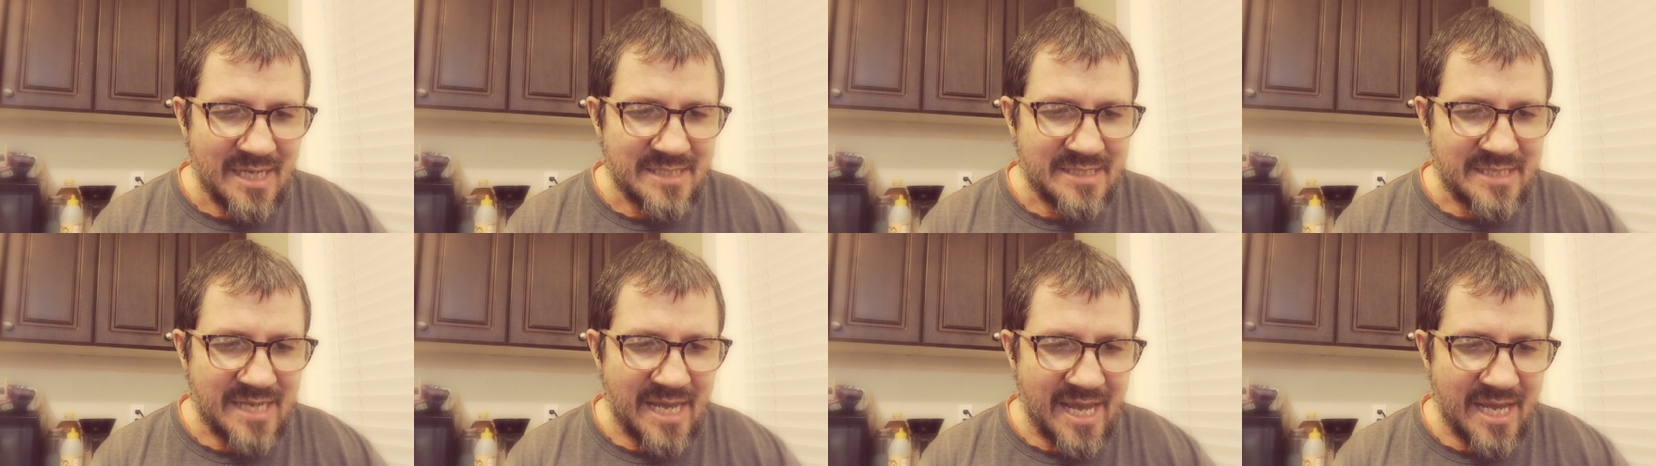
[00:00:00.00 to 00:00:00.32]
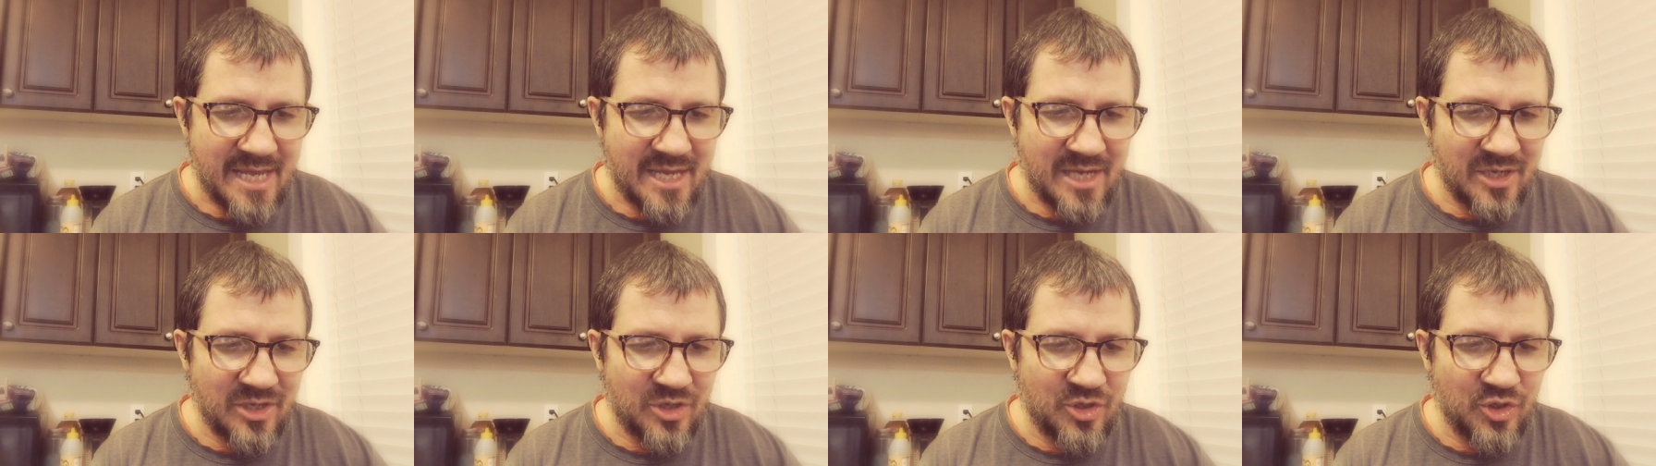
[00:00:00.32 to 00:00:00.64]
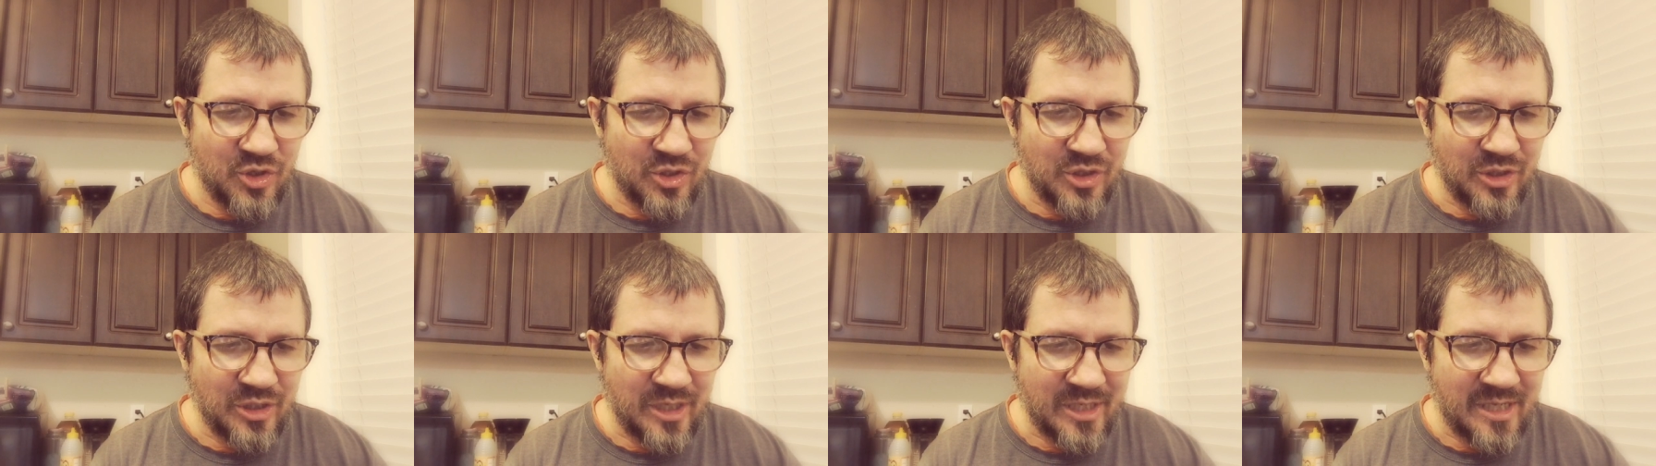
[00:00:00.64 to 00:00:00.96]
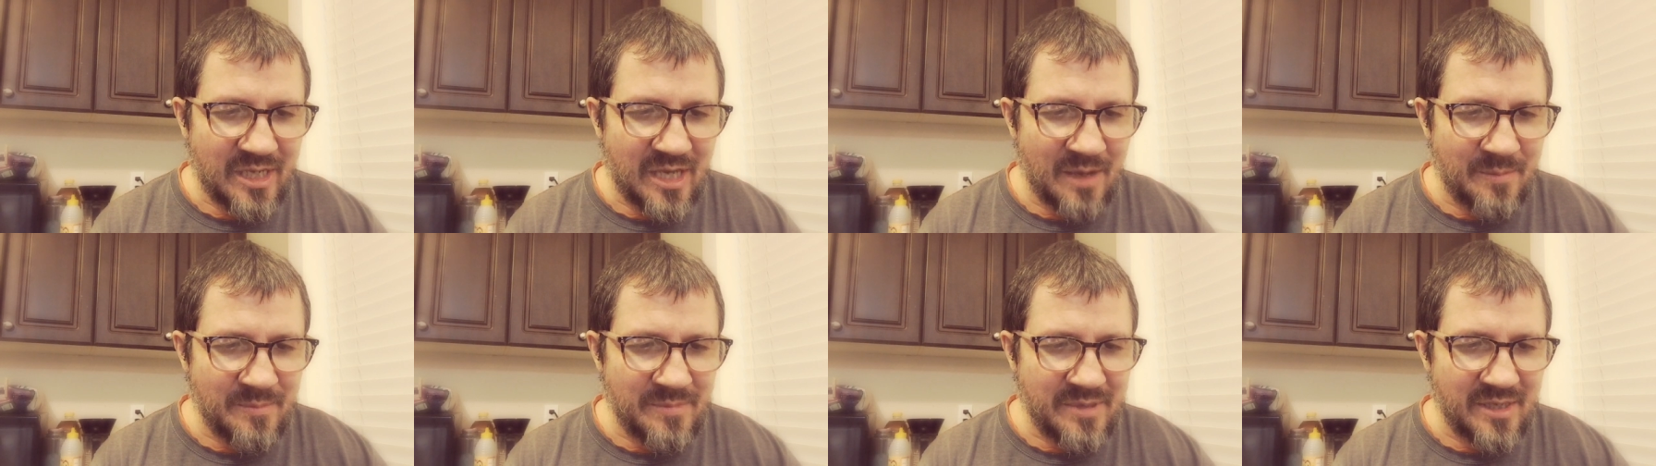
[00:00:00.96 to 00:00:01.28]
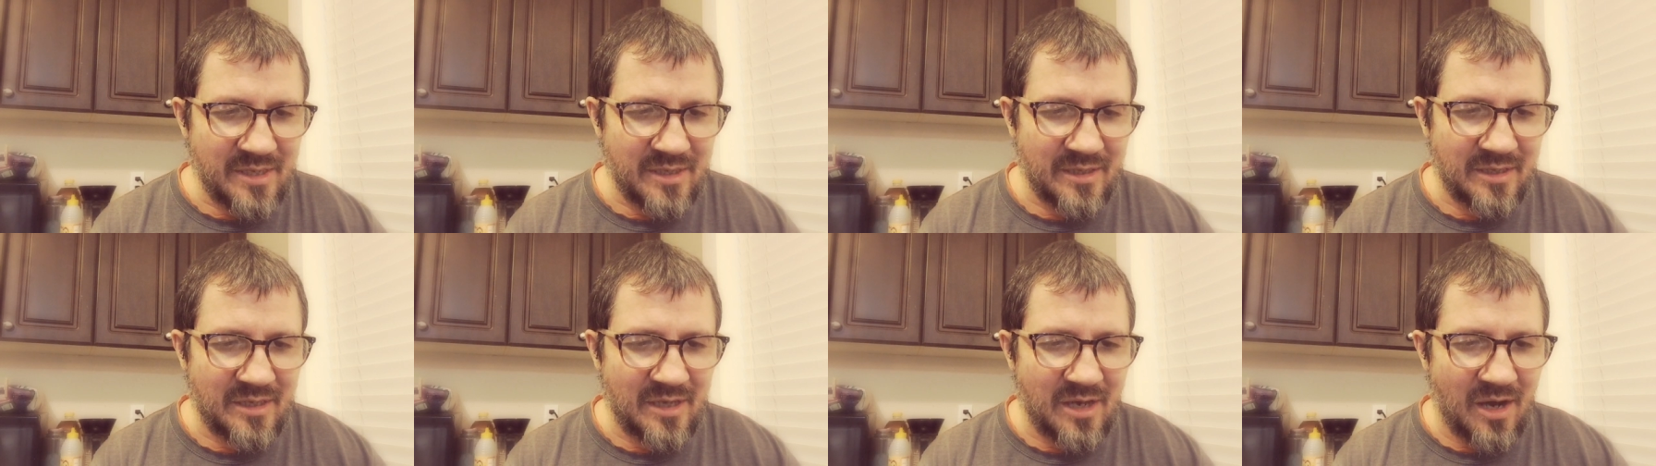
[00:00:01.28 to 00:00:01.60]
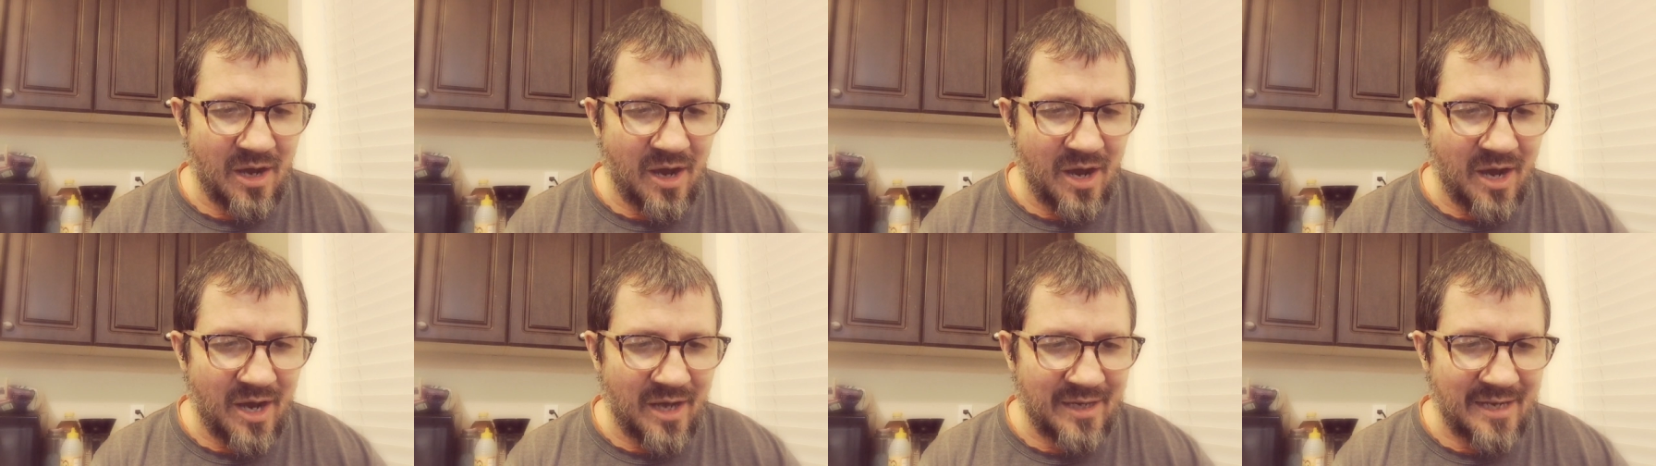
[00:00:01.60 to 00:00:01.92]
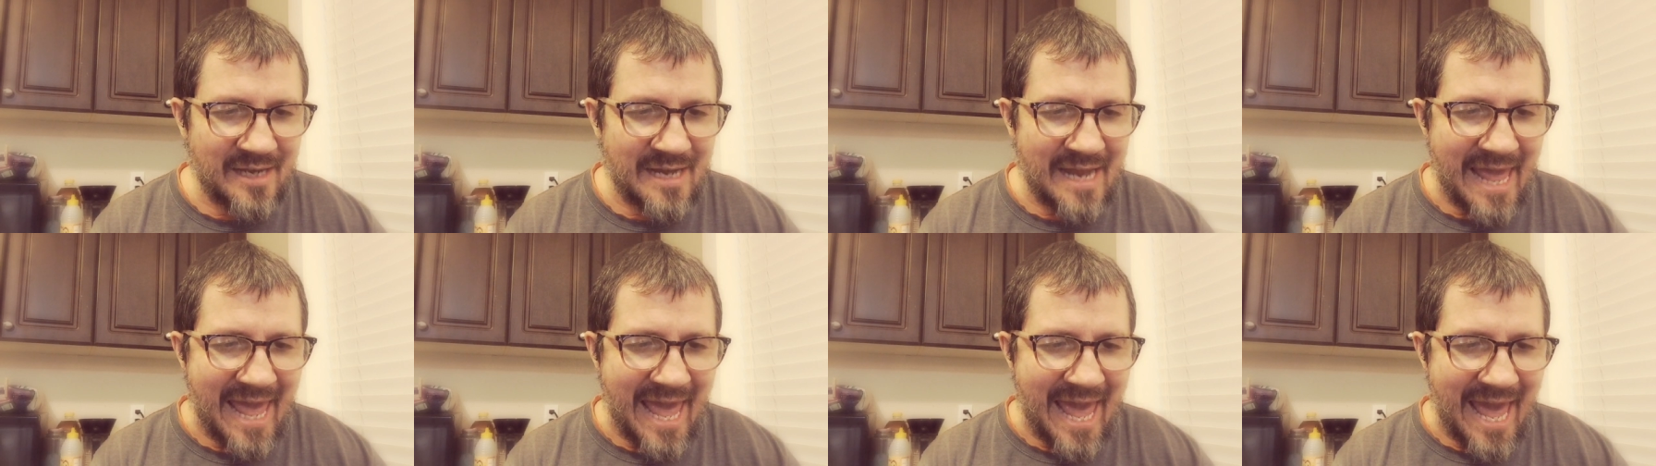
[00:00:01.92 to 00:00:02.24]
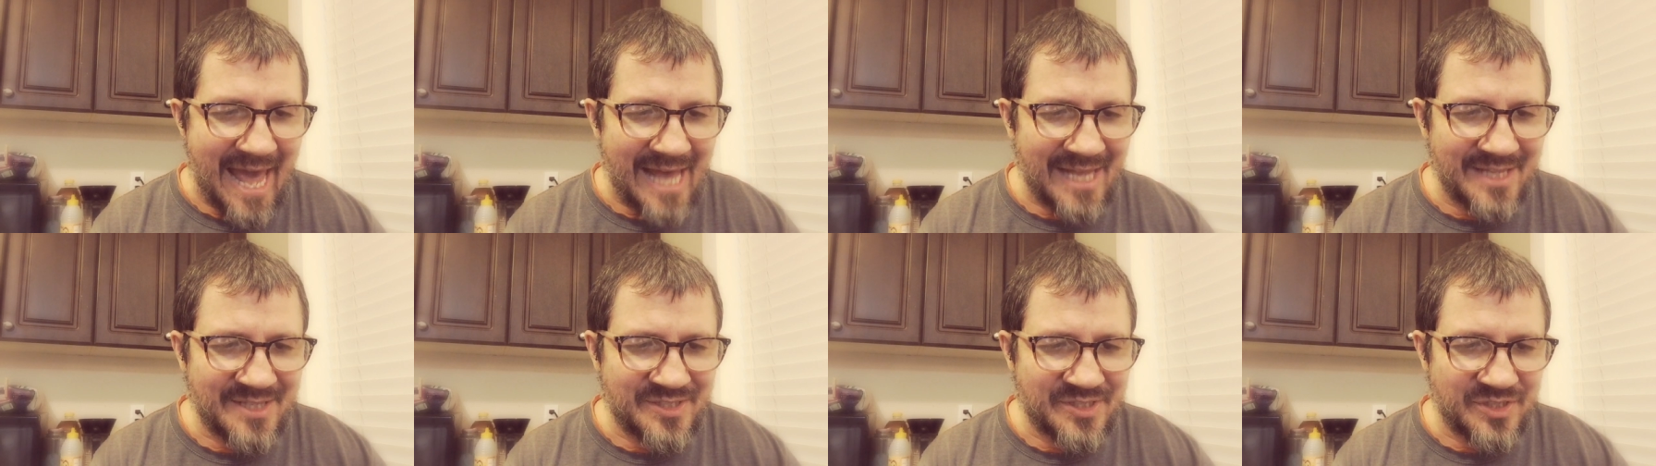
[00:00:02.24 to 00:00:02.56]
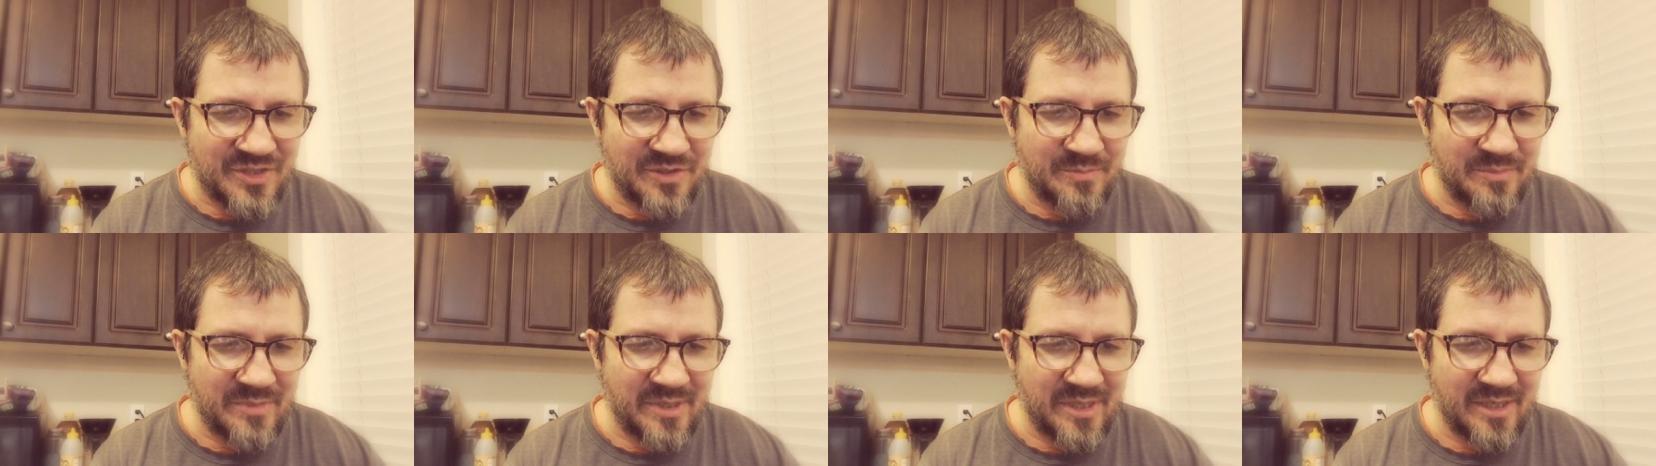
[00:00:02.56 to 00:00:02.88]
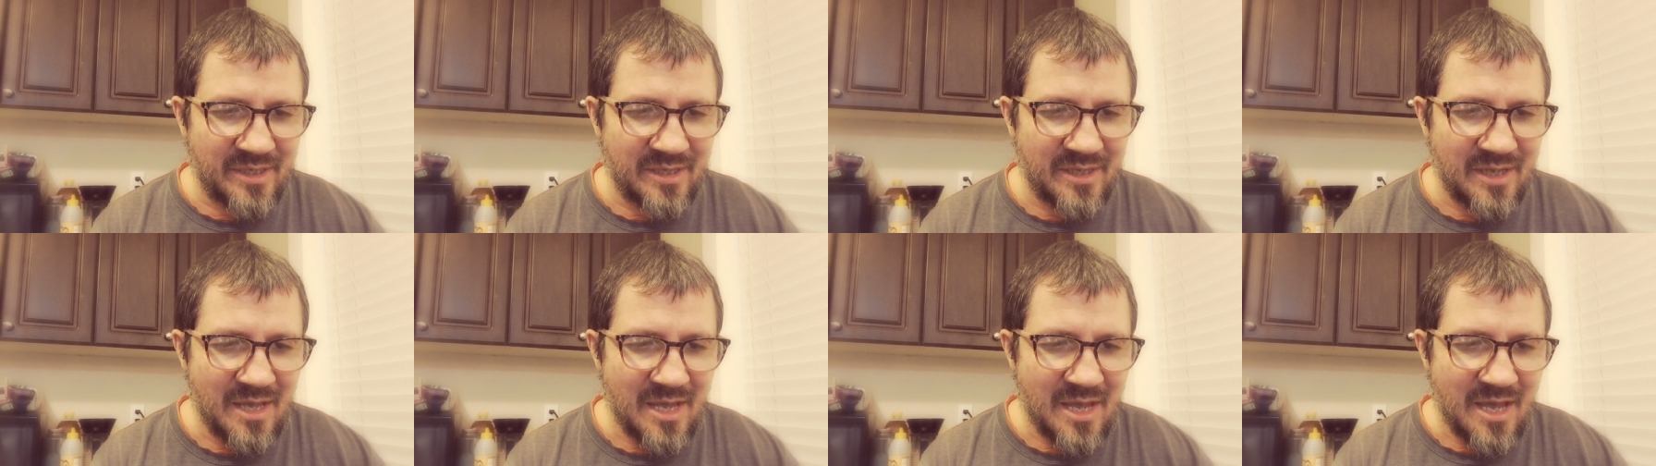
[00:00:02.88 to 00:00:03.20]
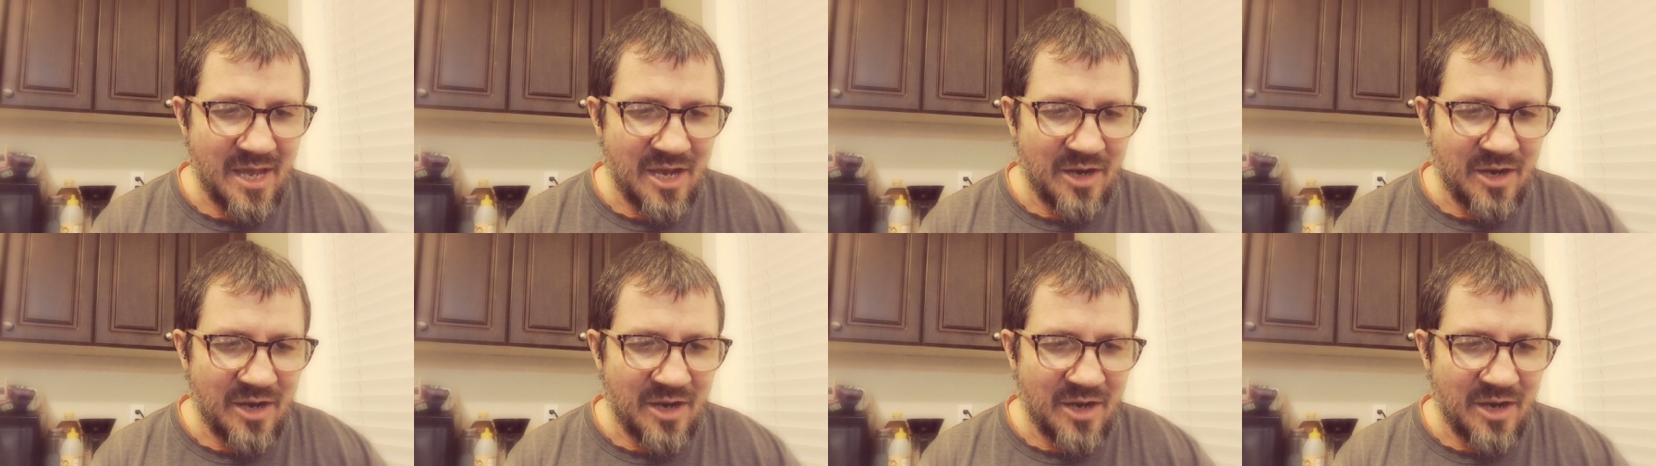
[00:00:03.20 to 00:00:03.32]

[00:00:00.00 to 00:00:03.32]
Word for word: Take a good look at me, God, and answer me.